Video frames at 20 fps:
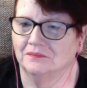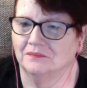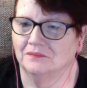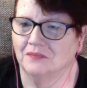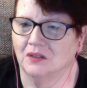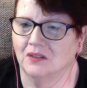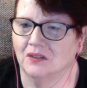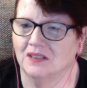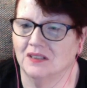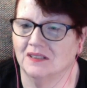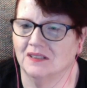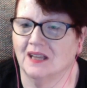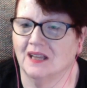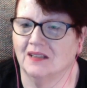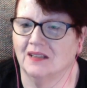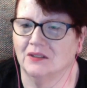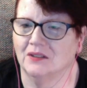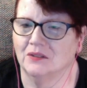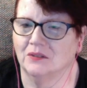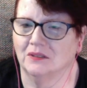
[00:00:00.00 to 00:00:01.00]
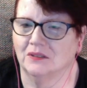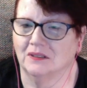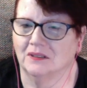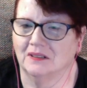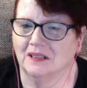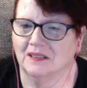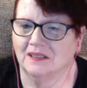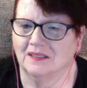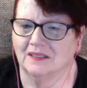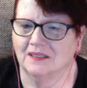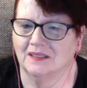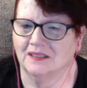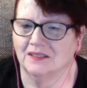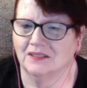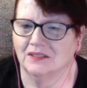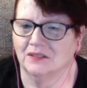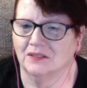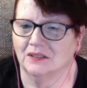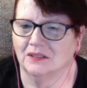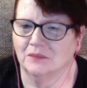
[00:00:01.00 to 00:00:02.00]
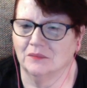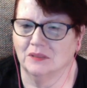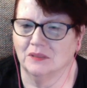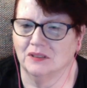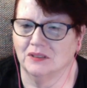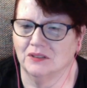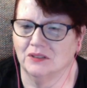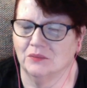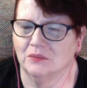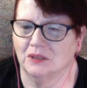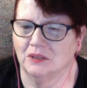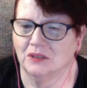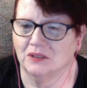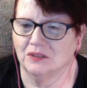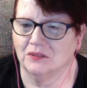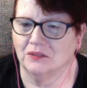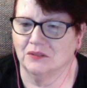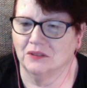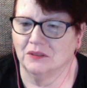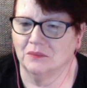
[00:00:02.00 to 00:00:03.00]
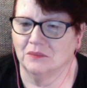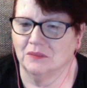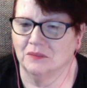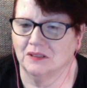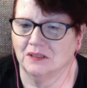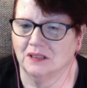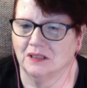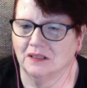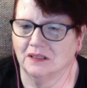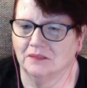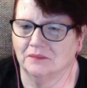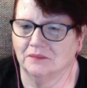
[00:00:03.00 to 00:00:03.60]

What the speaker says: Oh, he's not going. I didn't think so. That would be too much for him to take.